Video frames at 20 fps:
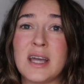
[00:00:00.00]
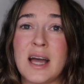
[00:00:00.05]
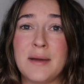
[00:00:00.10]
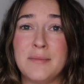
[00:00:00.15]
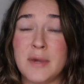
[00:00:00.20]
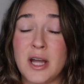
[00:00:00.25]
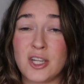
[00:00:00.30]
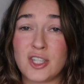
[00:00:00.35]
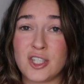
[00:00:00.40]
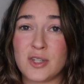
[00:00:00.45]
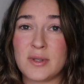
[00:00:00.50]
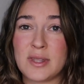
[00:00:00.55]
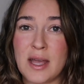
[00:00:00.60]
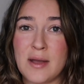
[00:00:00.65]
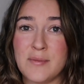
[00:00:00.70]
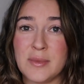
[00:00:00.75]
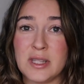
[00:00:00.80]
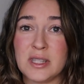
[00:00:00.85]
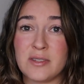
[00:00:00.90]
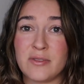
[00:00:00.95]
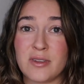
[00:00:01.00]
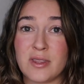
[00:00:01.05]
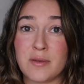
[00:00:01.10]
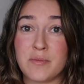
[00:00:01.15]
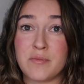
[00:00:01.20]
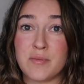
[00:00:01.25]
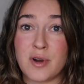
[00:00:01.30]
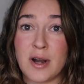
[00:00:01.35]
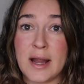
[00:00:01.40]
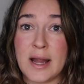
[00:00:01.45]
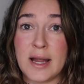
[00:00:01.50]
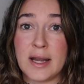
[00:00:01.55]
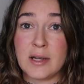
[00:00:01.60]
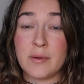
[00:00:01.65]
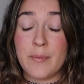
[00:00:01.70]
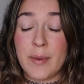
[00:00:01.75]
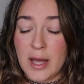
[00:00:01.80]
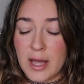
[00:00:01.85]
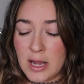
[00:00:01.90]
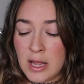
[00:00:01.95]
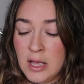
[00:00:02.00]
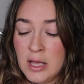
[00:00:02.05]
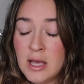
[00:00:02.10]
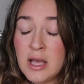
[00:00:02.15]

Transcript: I'm not sure what that means for the brand, but